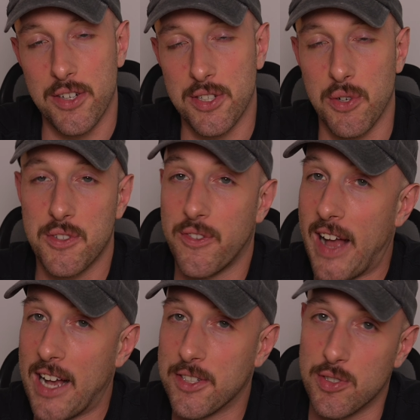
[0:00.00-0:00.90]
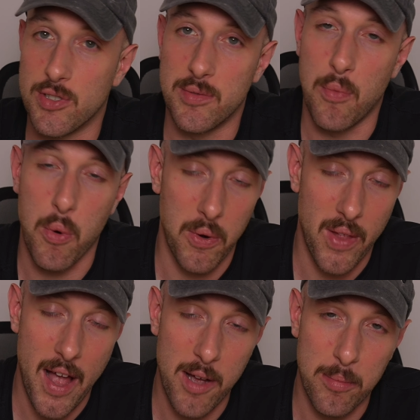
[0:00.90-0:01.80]
so it's faster and more
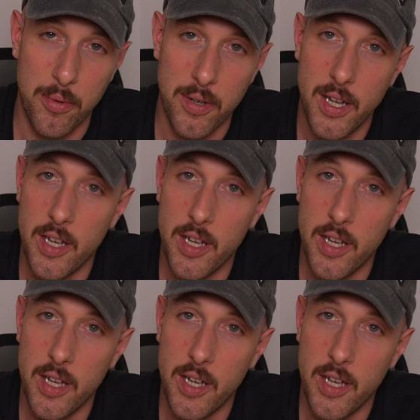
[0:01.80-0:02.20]
reliable.